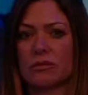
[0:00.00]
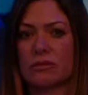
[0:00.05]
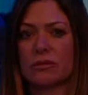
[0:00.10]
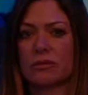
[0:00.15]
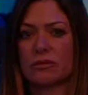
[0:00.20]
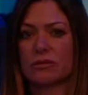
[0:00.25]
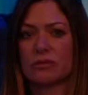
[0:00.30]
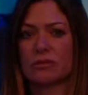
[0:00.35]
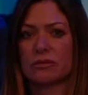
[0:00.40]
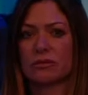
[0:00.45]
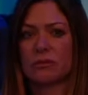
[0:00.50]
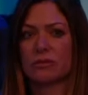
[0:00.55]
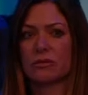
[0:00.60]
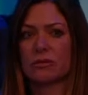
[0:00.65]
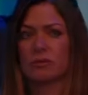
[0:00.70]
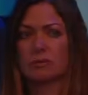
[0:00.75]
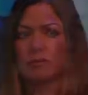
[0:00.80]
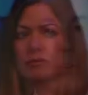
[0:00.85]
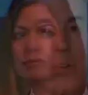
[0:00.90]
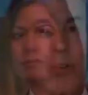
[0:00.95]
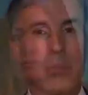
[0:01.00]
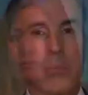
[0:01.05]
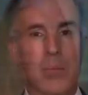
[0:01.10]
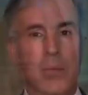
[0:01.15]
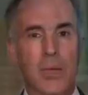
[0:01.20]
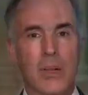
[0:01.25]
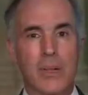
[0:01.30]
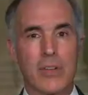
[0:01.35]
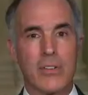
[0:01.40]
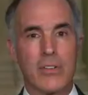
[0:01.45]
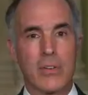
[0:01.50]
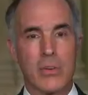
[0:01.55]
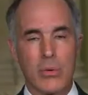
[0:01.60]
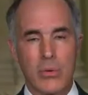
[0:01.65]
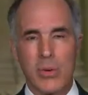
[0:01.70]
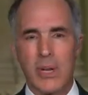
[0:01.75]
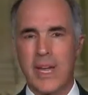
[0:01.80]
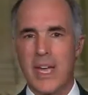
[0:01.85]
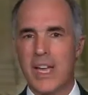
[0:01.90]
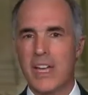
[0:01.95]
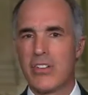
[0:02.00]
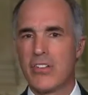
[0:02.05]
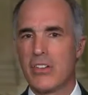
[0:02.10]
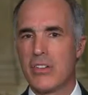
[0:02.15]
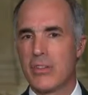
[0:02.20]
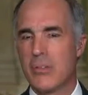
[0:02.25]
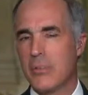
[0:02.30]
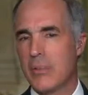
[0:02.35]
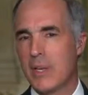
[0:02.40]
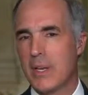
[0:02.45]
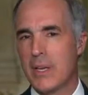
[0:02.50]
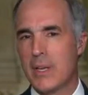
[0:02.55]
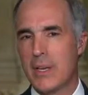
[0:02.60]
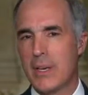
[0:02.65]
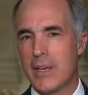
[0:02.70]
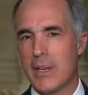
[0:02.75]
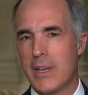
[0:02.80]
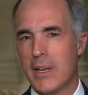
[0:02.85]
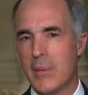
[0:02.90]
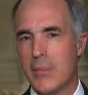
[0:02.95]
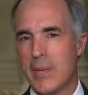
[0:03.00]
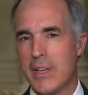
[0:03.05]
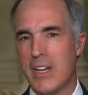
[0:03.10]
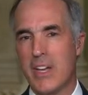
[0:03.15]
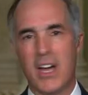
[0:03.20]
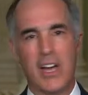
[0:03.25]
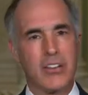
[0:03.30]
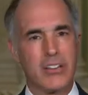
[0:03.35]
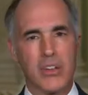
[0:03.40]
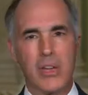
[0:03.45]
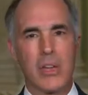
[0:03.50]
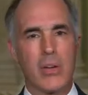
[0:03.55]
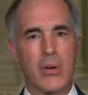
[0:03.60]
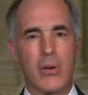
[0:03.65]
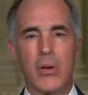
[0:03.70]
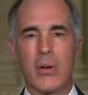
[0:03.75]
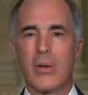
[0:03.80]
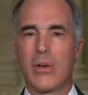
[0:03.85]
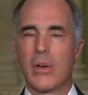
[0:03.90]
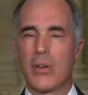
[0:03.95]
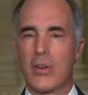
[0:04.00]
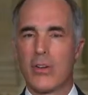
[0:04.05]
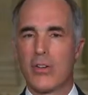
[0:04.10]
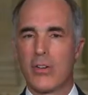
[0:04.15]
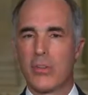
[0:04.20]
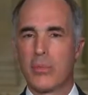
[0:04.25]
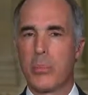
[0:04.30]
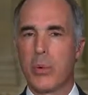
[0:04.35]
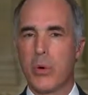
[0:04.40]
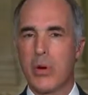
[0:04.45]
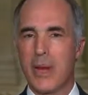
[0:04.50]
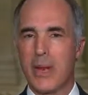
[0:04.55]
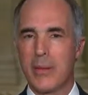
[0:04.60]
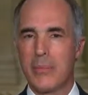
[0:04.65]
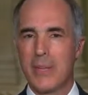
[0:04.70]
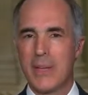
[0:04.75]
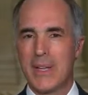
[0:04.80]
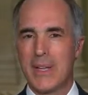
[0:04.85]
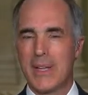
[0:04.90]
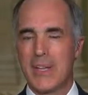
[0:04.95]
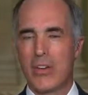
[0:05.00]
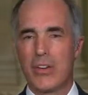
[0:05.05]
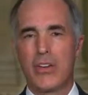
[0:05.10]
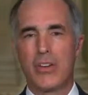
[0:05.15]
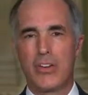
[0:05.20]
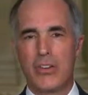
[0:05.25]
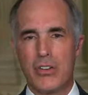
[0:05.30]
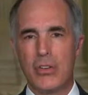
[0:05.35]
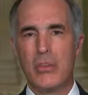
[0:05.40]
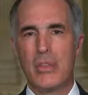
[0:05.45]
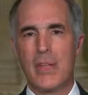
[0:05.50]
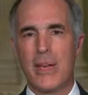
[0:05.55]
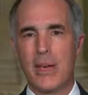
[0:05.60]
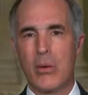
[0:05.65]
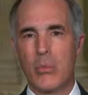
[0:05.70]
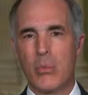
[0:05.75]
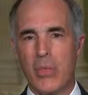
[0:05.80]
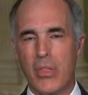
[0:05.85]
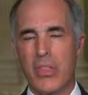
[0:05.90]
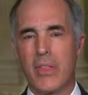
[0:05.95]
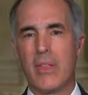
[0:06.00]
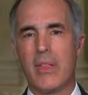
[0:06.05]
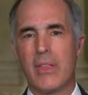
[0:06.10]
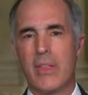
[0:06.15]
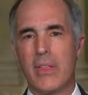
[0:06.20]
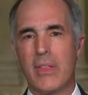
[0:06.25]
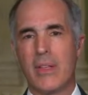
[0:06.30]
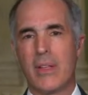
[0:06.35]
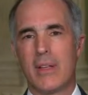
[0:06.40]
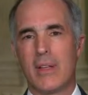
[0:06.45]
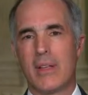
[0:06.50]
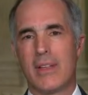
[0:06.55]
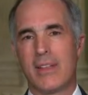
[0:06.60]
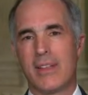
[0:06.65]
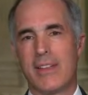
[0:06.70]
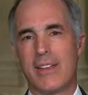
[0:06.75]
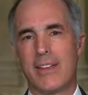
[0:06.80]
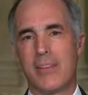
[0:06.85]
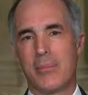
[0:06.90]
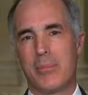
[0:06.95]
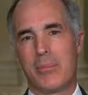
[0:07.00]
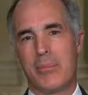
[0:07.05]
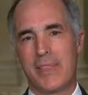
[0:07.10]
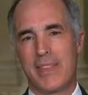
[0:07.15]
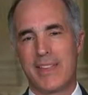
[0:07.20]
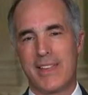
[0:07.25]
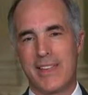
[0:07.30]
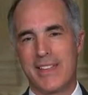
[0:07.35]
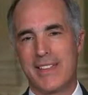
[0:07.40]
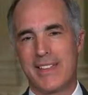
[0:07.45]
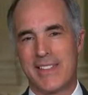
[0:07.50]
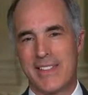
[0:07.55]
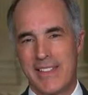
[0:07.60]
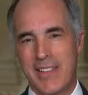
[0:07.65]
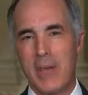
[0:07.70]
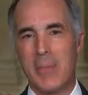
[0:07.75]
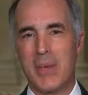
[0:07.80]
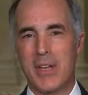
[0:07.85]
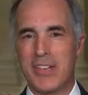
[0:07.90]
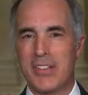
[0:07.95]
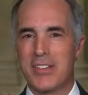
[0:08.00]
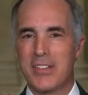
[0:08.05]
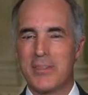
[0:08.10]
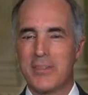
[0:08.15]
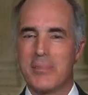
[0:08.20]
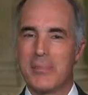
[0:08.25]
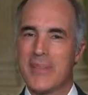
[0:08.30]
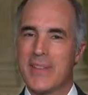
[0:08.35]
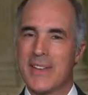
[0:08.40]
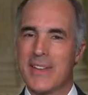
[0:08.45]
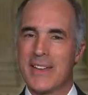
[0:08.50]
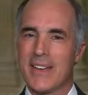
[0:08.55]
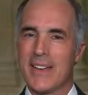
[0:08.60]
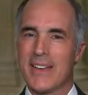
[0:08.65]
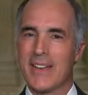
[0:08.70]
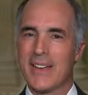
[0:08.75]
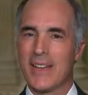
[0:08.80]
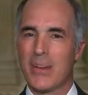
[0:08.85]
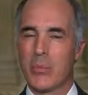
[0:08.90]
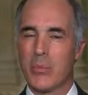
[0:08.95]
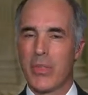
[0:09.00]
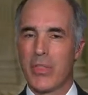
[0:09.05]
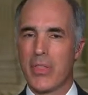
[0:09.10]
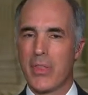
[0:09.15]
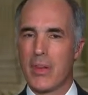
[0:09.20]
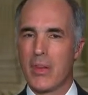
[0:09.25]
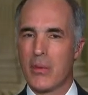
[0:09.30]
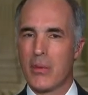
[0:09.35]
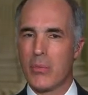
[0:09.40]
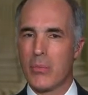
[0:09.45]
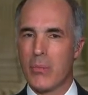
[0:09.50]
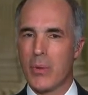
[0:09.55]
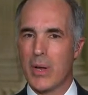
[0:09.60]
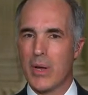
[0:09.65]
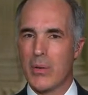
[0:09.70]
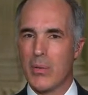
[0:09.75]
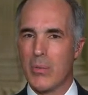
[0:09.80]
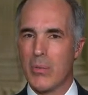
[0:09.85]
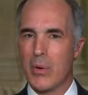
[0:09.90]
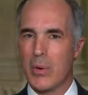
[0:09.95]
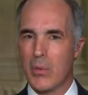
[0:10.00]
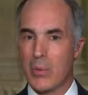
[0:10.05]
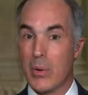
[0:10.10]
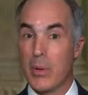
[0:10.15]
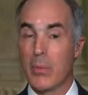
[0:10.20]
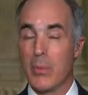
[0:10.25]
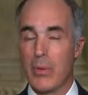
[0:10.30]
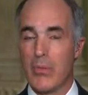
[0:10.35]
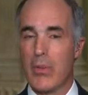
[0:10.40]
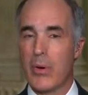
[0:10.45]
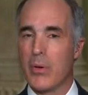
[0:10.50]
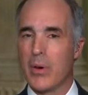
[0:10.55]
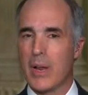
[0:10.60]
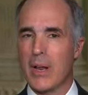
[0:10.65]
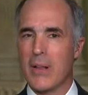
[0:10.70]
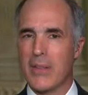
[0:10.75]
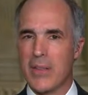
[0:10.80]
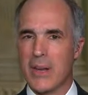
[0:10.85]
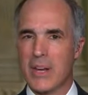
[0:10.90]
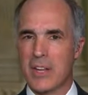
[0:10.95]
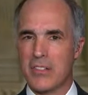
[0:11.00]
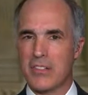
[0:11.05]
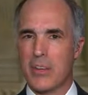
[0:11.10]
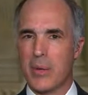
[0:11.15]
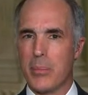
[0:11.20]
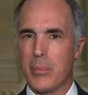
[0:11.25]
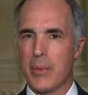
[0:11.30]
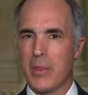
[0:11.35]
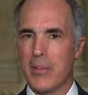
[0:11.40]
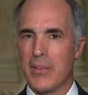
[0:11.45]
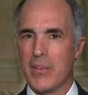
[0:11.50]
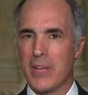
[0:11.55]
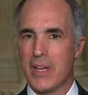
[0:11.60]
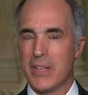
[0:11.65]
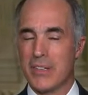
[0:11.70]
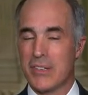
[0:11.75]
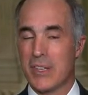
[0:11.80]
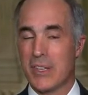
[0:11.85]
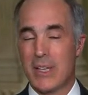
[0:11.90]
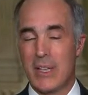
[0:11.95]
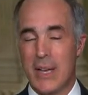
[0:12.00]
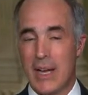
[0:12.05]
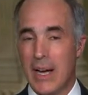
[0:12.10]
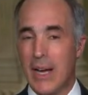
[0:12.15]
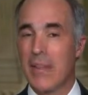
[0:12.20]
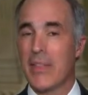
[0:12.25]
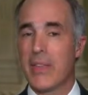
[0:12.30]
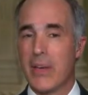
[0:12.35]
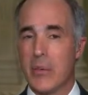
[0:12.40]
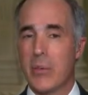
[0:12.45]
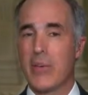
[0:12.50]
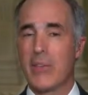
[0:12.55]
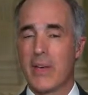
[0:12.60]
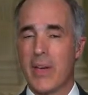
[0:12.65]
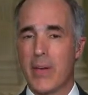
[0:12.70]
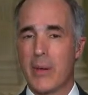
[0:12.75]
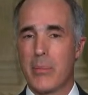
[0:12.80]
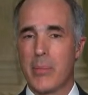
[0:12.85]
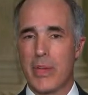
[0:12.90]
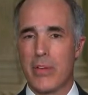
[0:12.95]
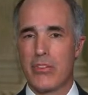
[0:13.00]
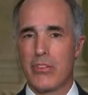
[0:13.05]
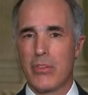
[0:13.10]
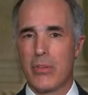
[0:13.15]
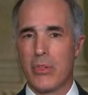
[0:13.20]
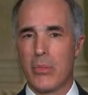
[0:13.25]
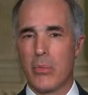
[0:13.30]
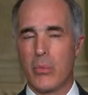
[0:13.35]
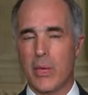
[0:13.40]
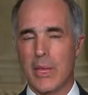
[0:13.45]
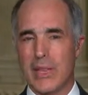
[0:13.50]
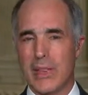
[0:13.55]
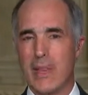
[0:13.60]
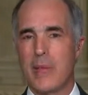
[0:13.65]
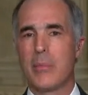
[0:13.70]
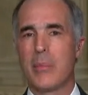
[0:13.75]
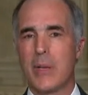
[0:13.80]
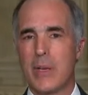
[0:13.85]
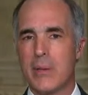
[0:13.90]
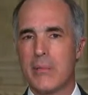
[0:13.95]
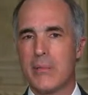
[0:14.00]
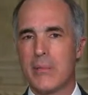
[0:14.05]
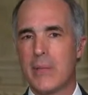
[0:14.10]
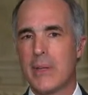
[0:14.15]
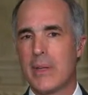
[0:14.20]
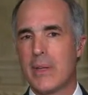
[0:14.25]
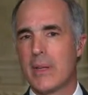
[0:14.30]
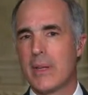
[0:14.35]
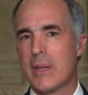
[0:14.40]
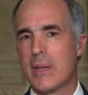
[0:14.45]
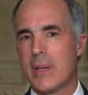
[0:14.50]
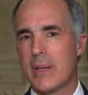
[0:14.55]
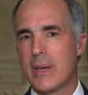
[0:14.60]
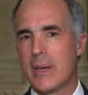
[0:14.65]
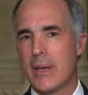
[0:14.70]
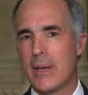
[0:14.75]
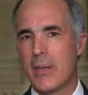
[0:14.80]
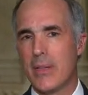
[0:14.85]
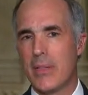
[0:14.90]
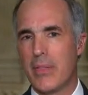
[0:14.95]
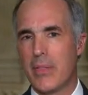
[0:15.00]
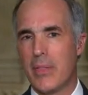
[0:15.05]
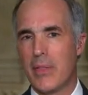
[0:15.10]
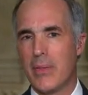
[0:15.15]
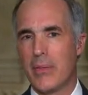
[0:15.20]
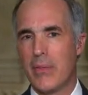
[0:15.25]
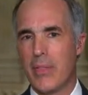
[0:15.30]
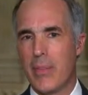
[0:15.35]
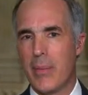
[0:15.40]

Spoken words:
You can have a gun to engage in hunting or sporting. You can do that within the limits and within what we will vote on in the next couple of days. I think we've got to make sure that we limit the